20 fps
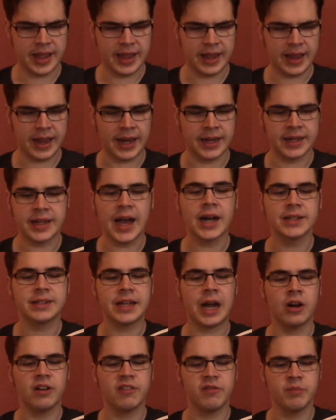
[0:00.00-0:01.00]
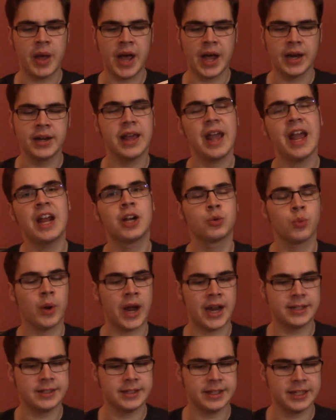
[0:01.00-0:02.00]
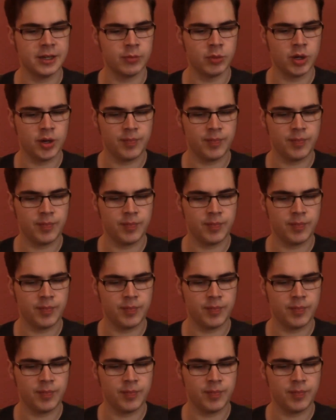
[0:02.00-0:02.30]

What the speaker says: and got out of bed and ran to him.